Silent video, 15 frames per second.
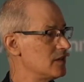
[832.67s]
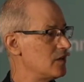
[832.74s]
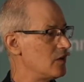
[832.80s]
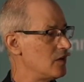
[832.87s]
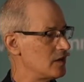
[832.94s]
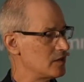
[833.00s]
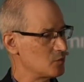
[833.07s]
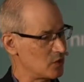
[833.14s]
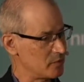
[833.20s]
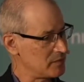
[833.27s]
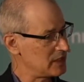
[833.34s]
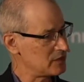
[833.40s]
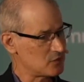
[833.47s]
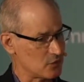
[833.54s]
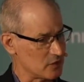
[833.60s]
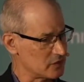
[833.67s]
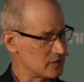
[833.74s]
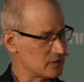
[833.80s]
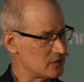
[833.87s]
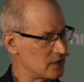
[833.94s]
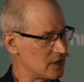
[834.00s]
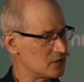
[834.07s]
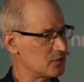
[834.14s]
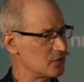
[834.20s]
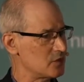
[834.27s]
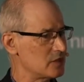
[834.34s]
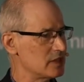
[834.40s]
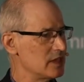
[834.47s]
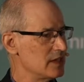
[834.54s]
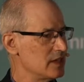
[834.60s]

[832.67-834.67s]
on what makes for a successful